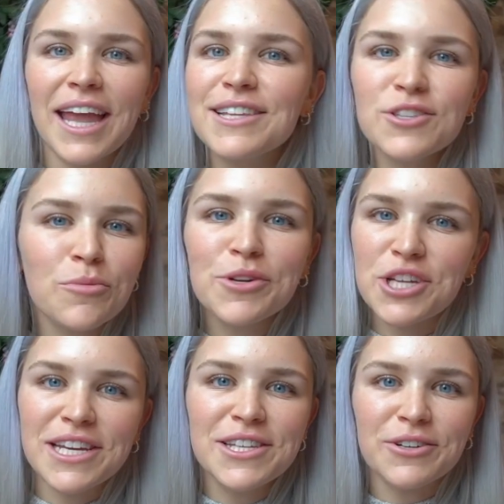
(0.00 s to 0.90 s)
it's so much
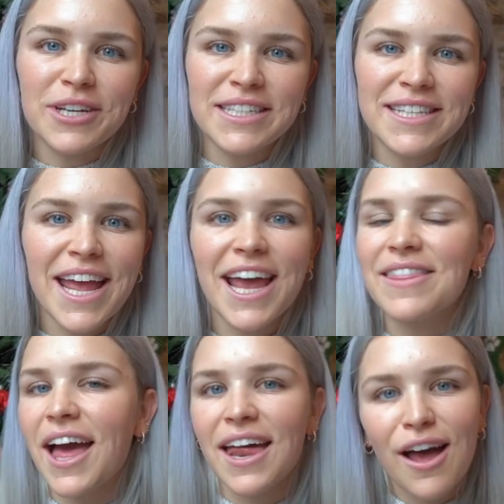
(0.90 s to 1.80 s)
easier to stay in
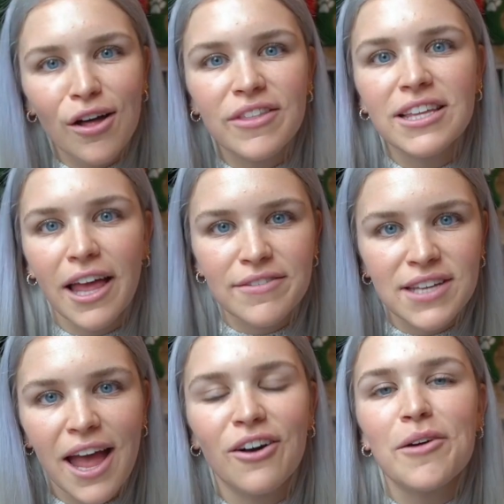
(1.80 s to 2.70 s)
that healthy
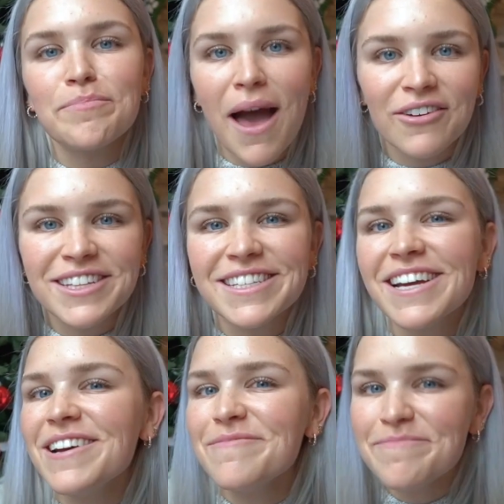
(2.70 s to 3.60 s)
lifestyle and balanced
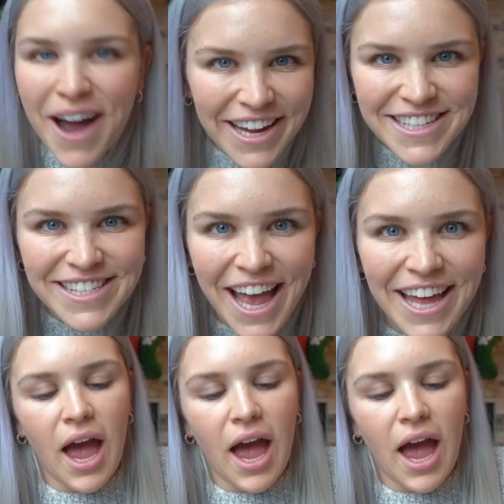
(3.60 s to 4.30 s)
mindset.